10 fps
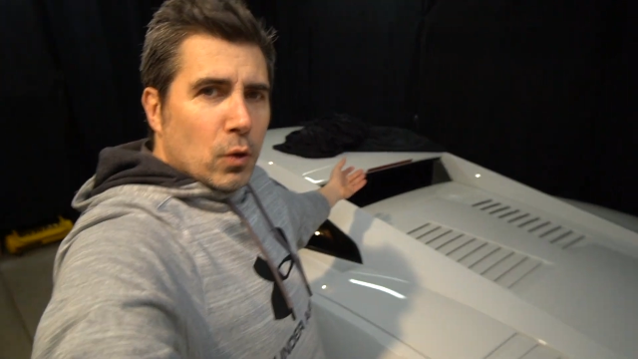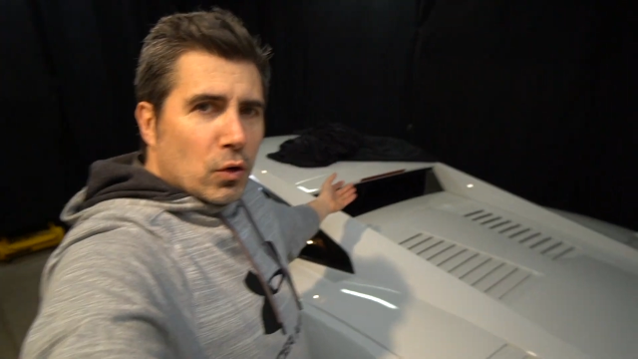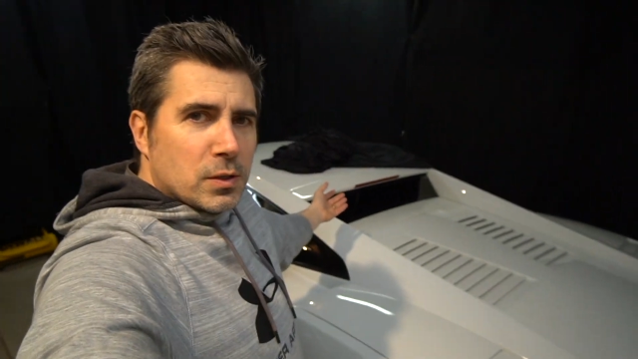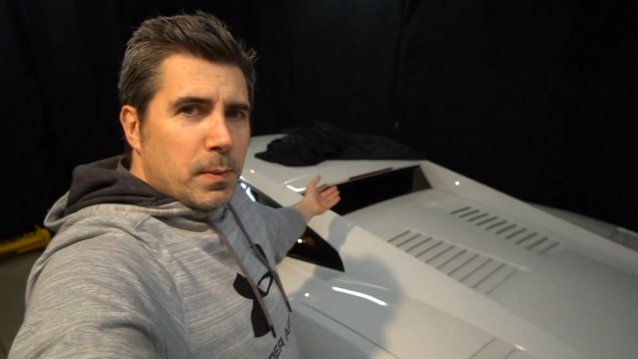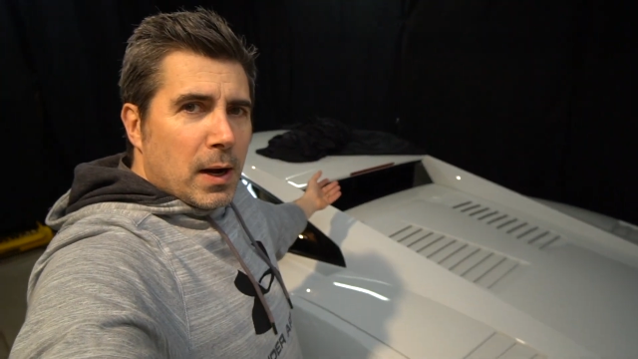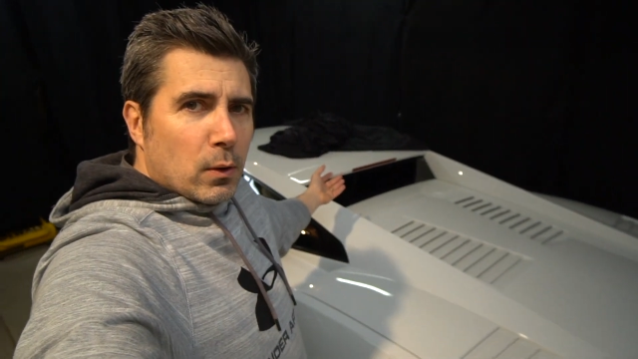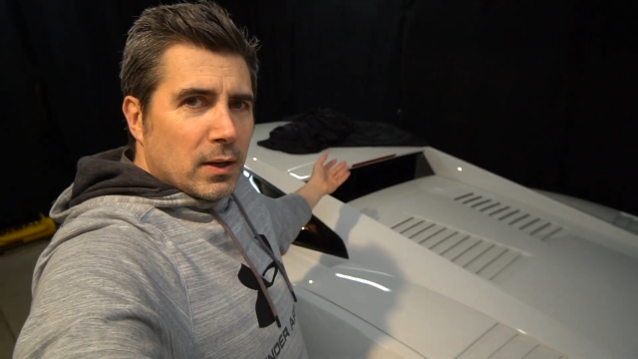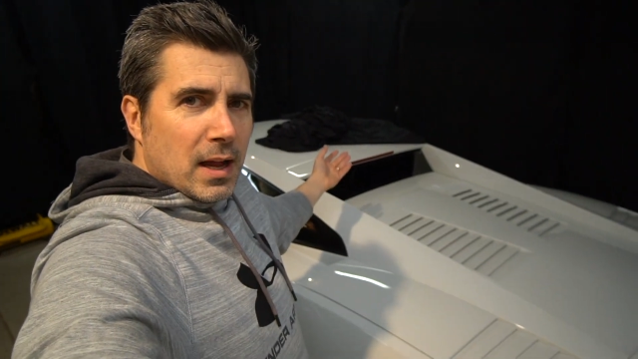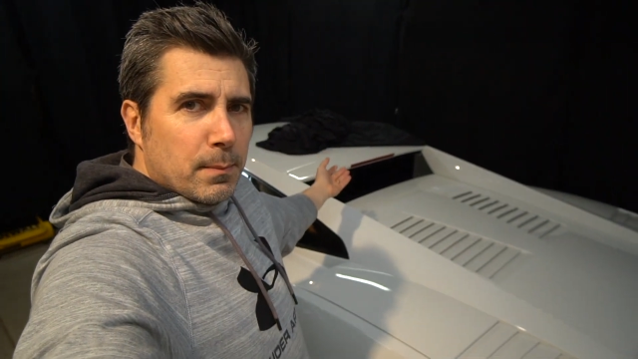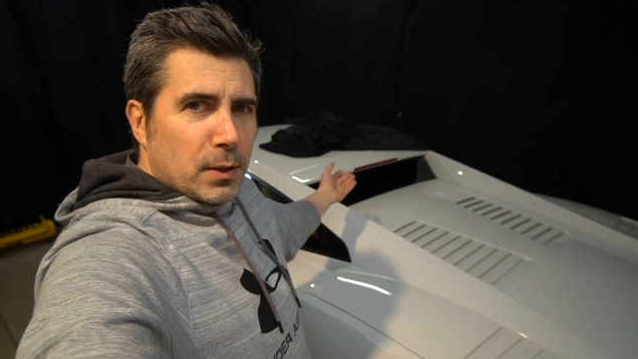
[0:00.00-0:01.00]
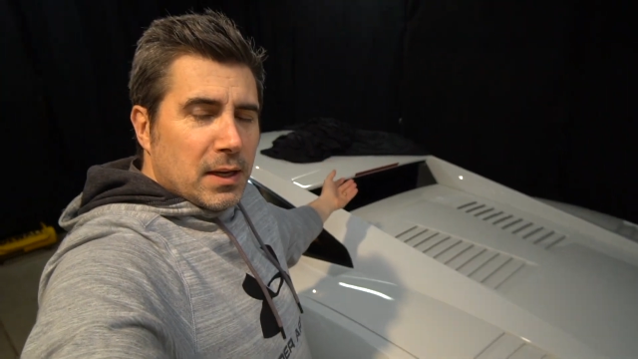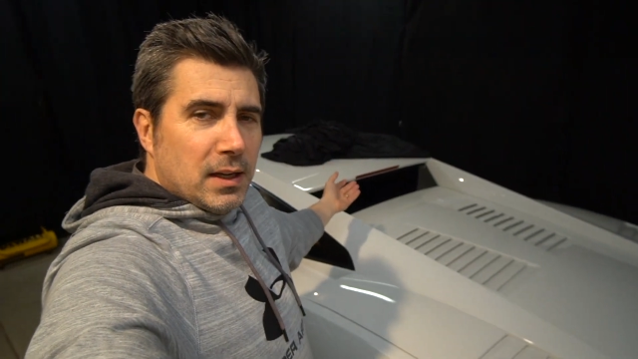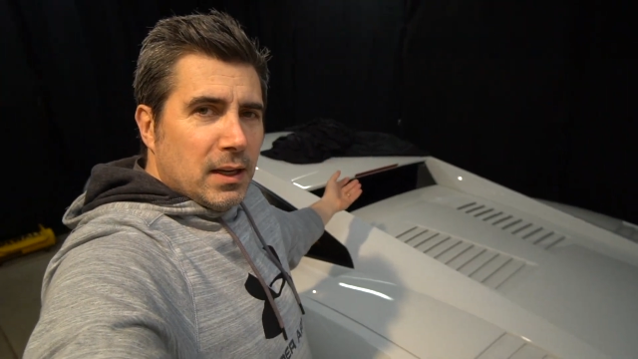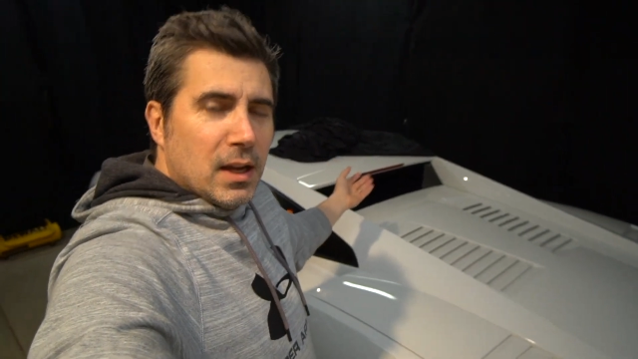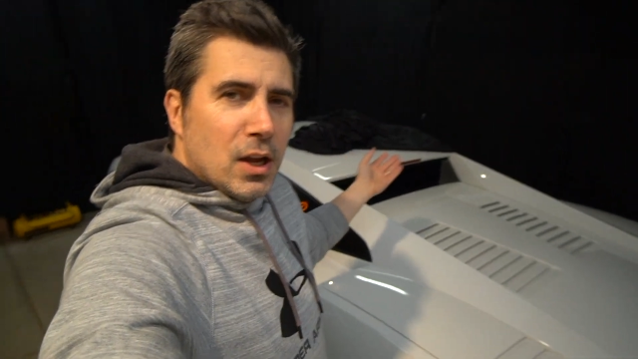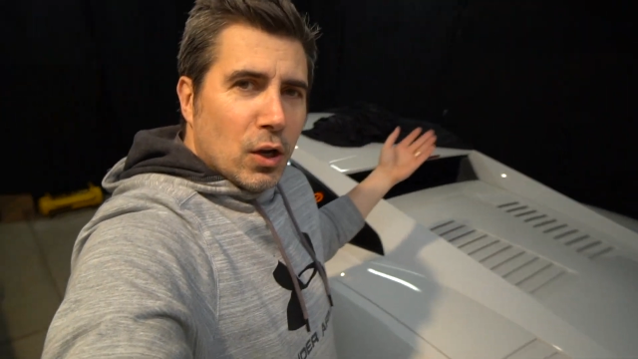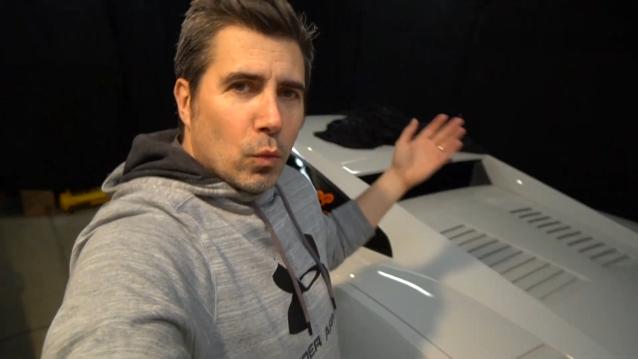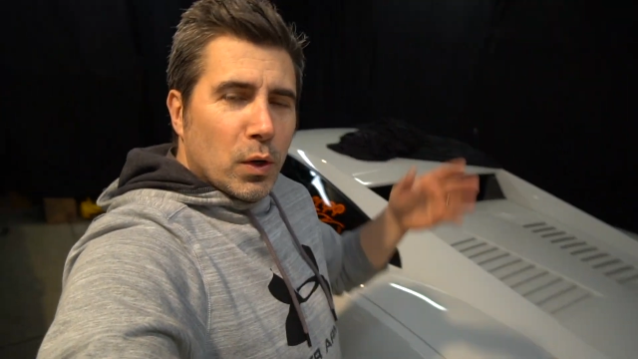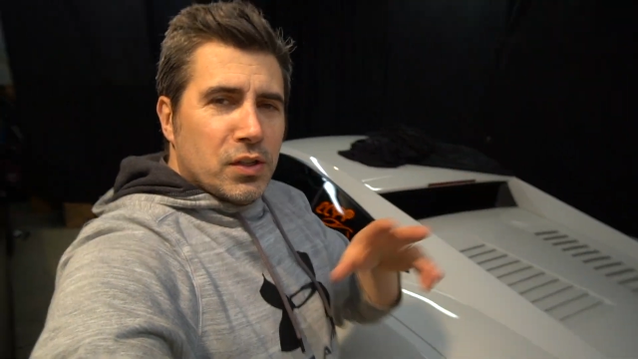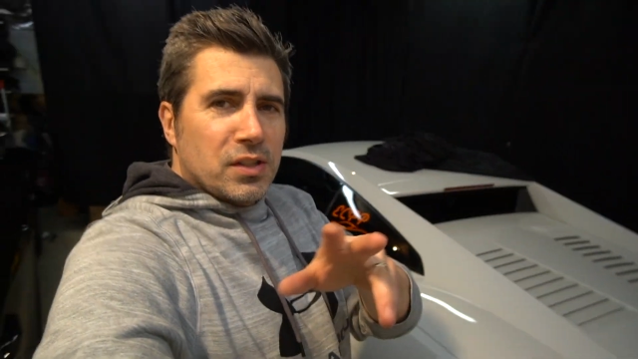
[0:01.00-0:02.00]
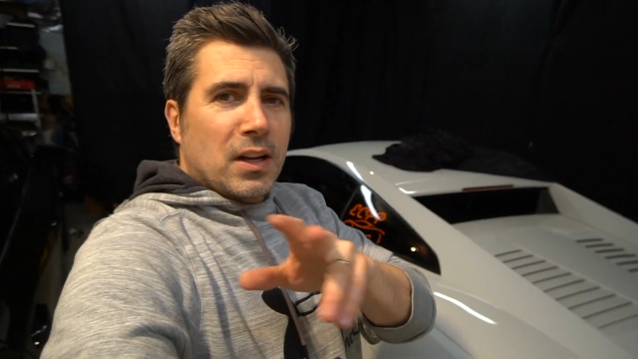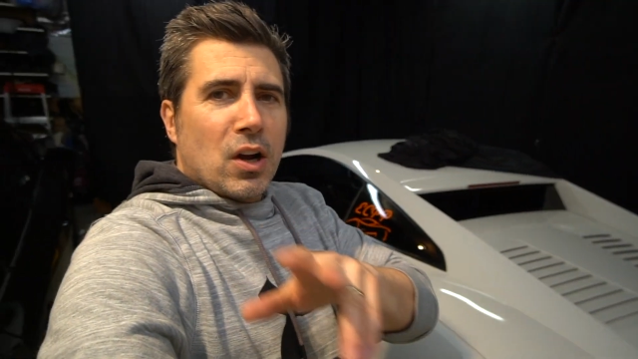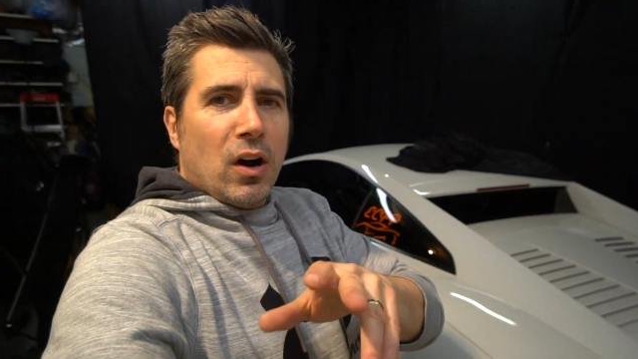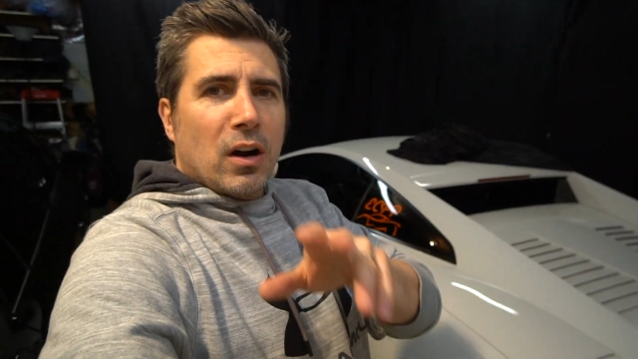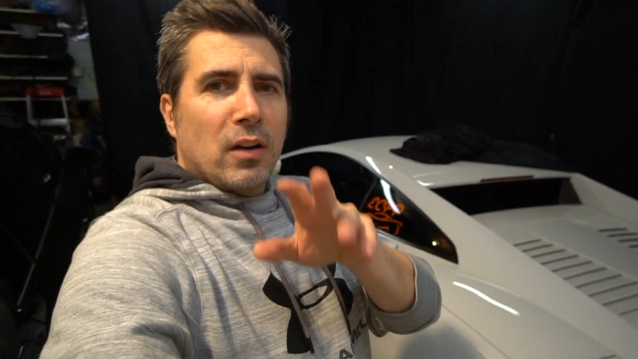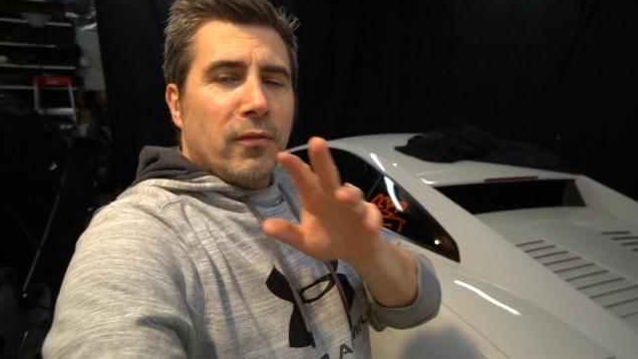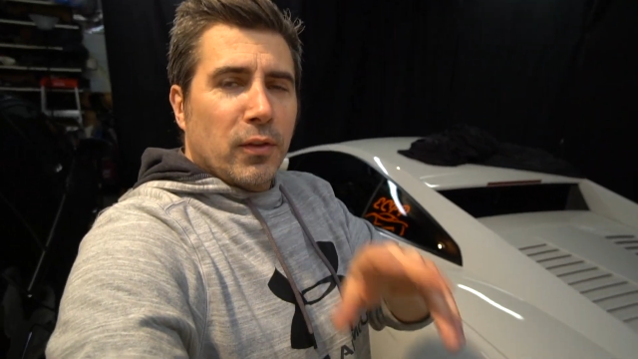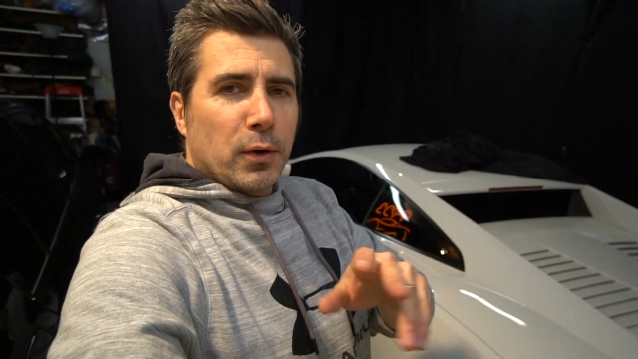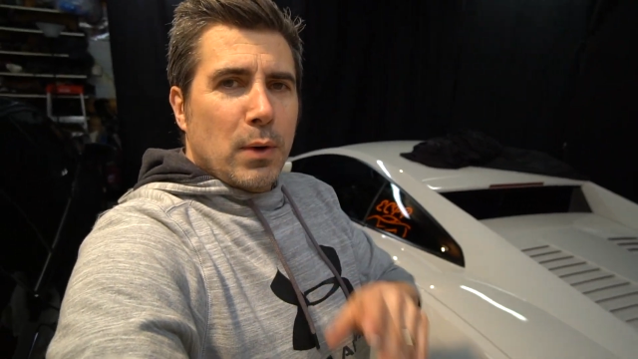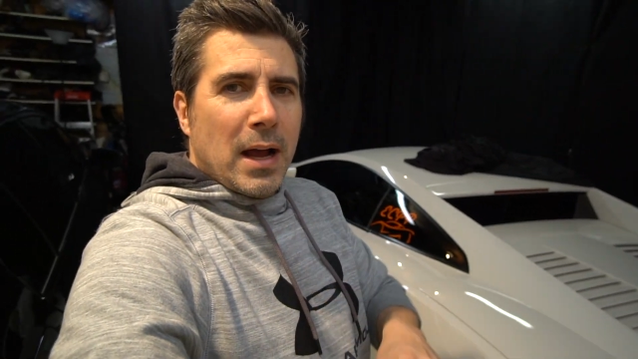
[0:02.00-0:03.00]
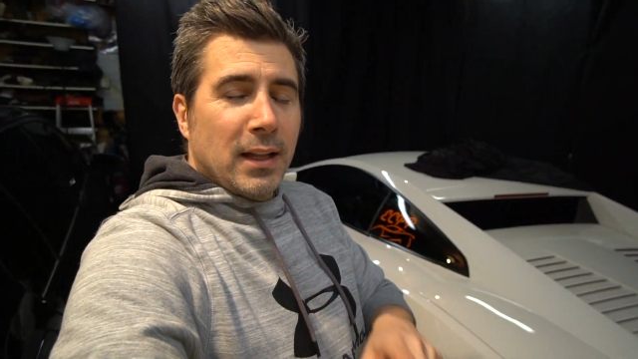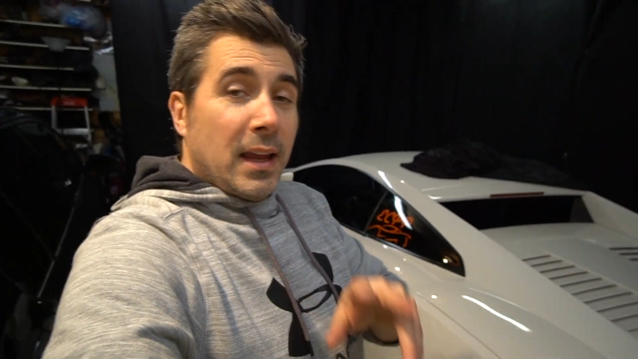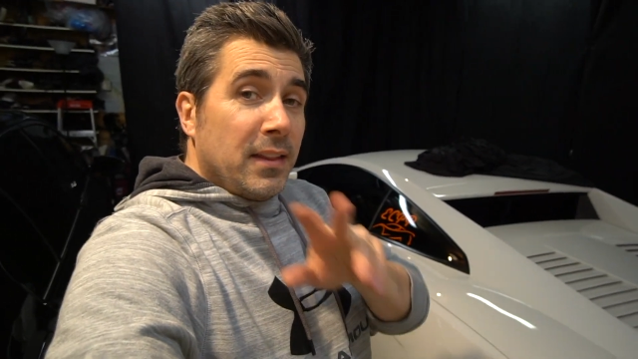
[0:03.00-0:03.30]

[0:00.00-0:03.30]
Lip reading: horsepower Lamborghini? Which is the car for the rally?